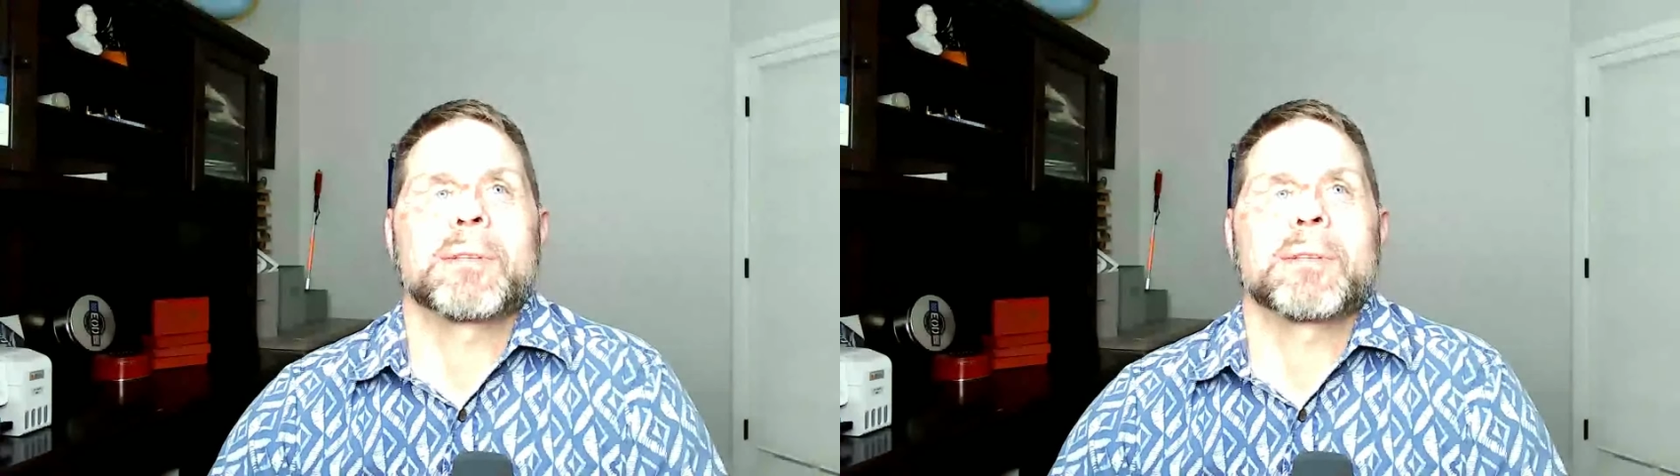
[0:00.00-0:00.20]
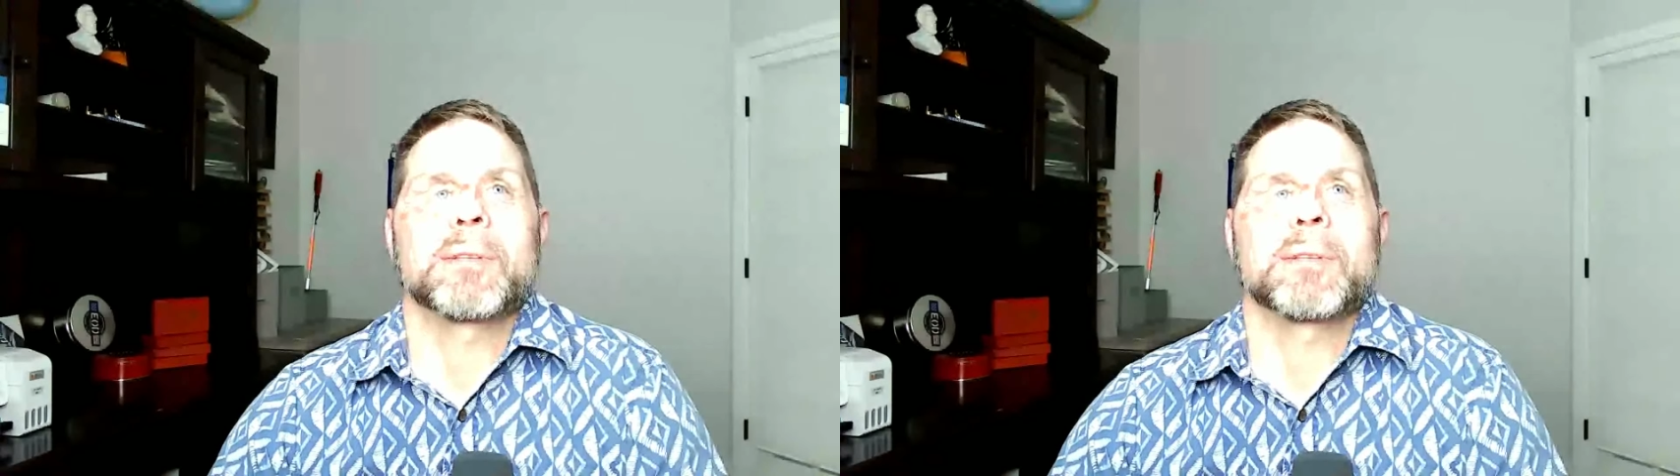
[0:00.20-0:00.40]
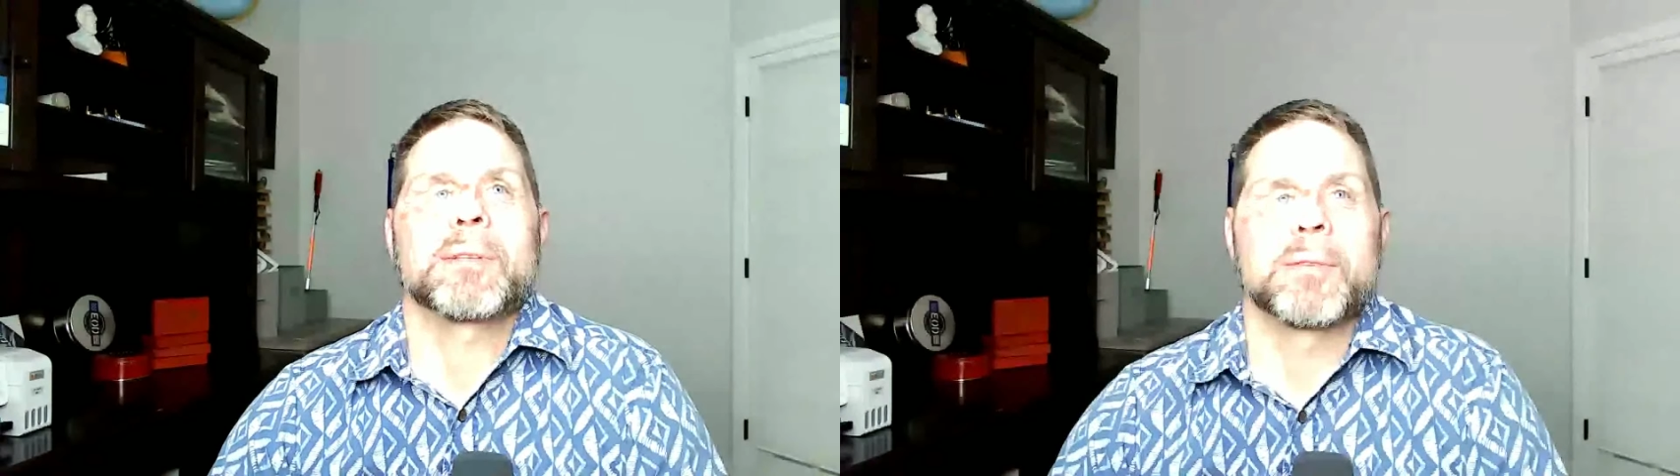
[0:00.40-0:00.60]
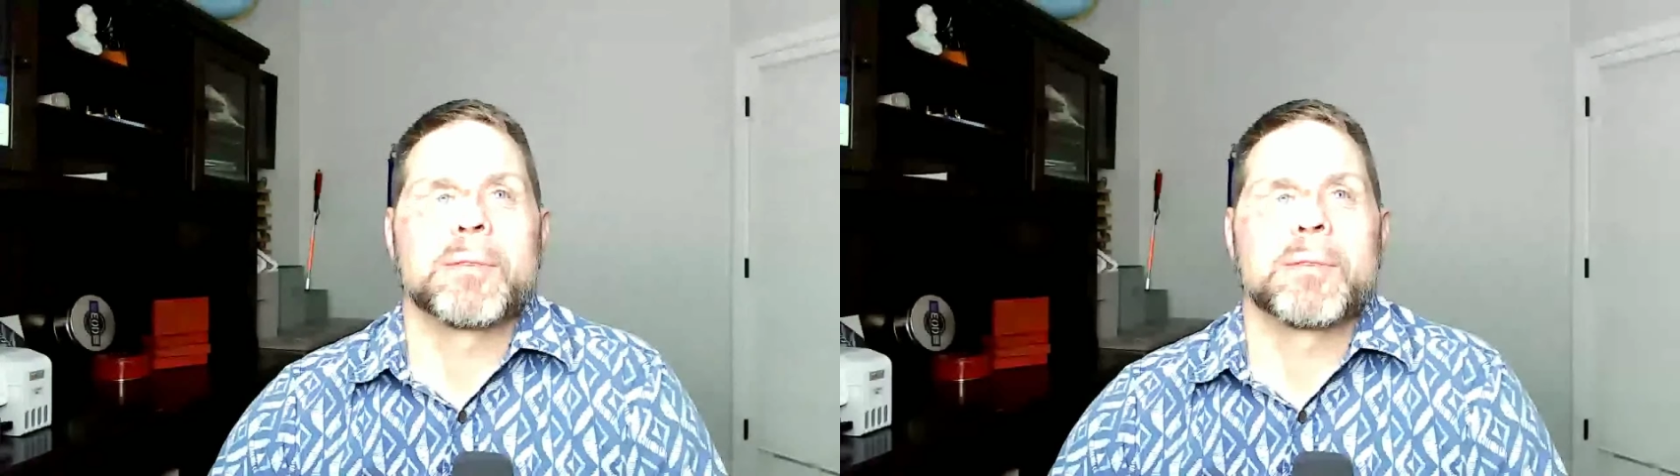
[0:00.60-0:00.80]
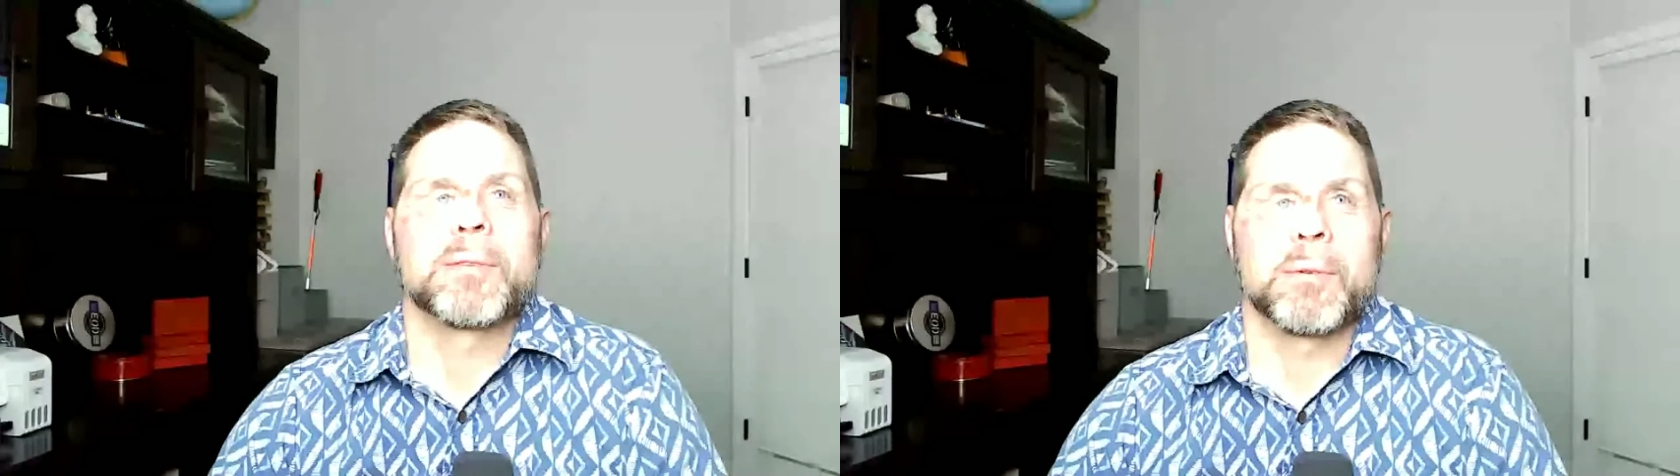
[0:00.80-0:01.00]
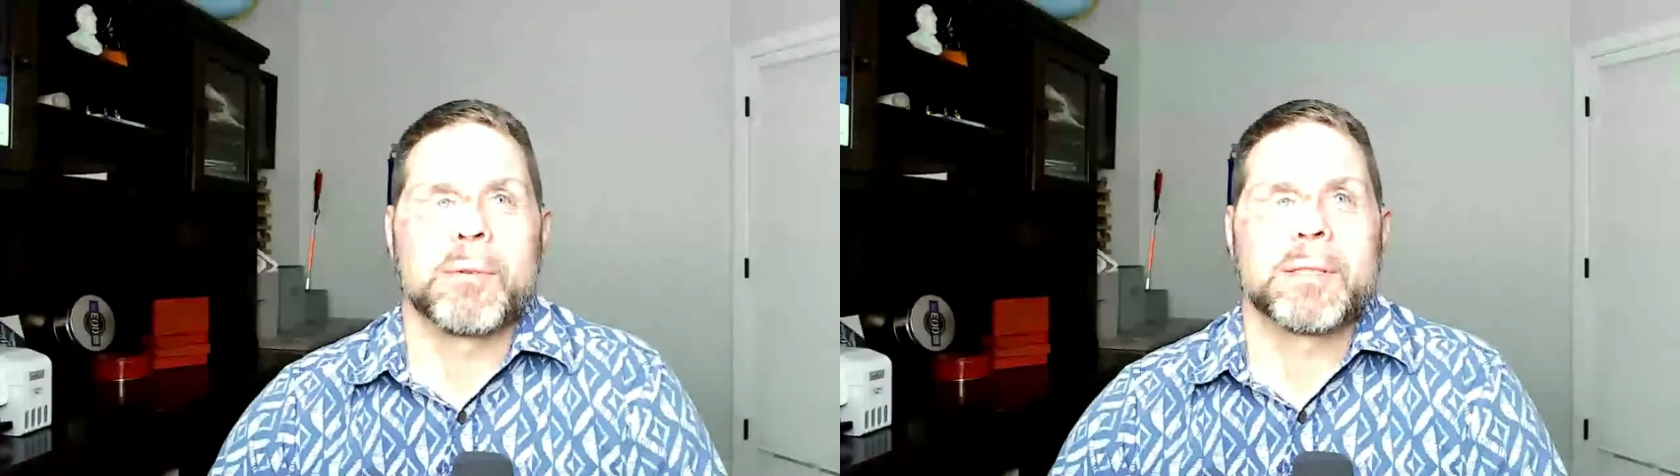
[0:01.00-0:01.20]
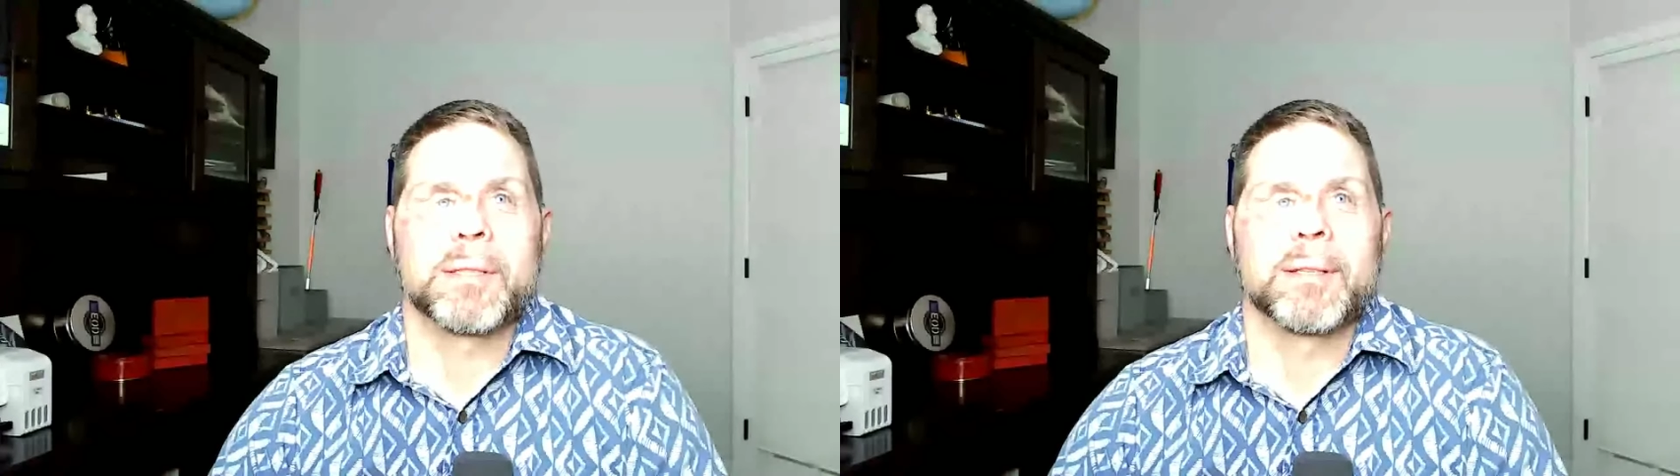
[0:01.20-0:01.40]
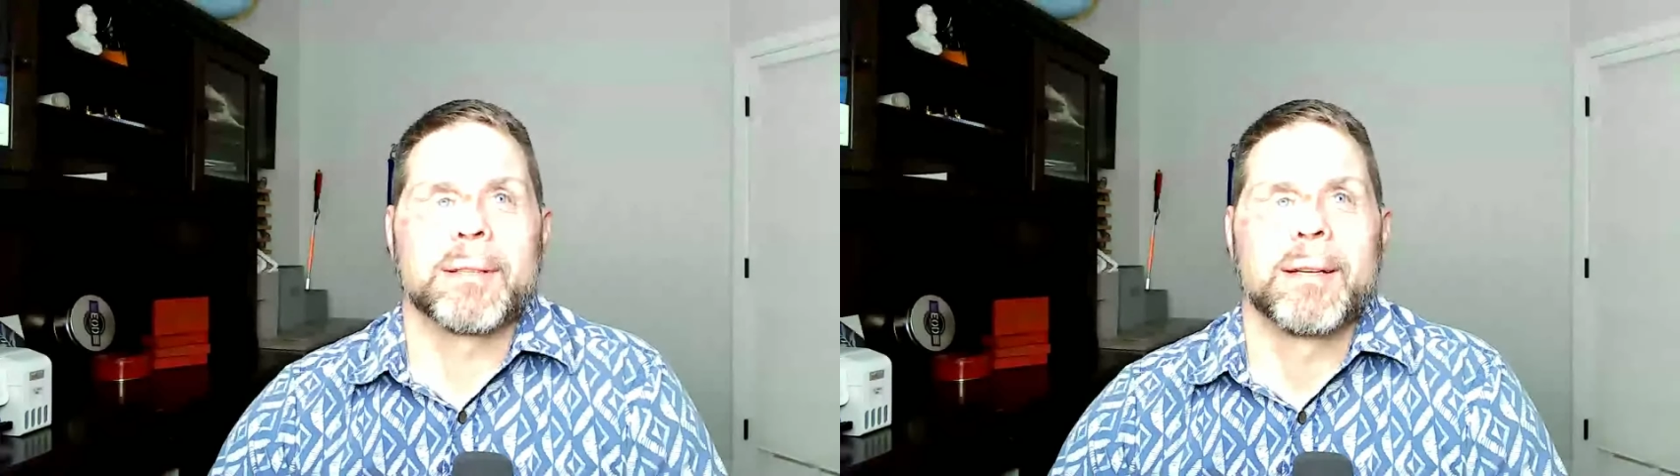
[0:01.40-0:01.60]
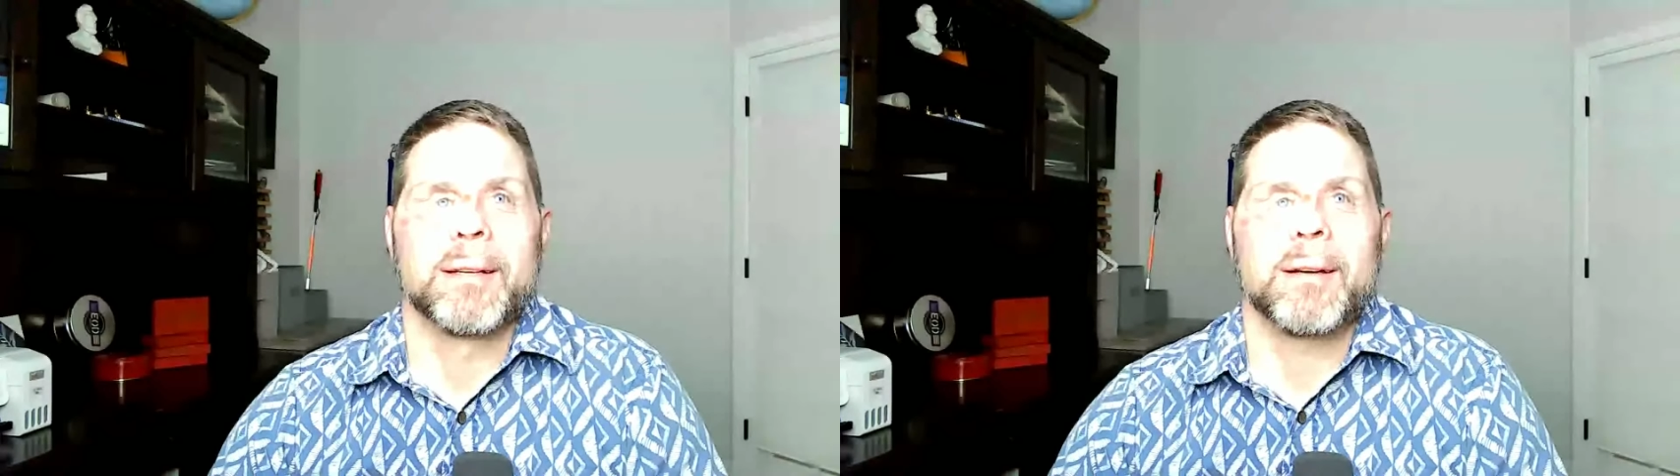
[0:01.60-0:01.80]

learned the language, and